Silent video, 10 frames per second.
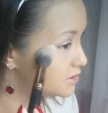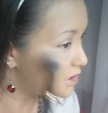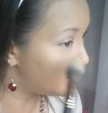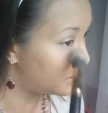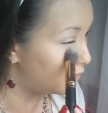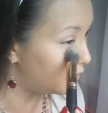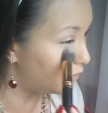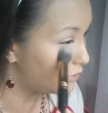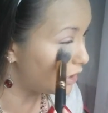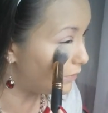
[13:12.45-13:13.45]
So you go
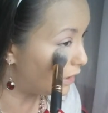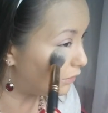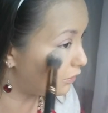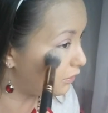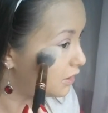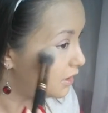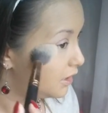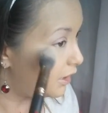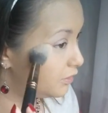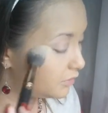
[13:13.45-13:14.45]
in with that powder,
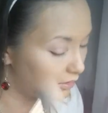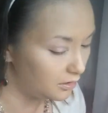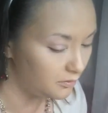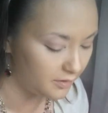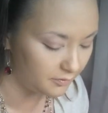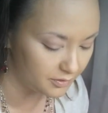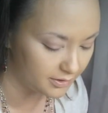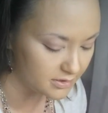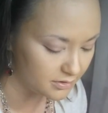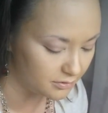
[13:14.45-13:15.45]
and you can go in with
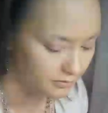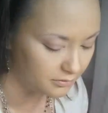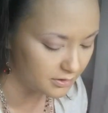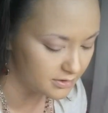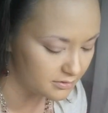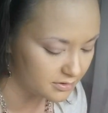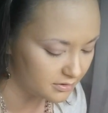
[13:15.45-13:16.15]
as little or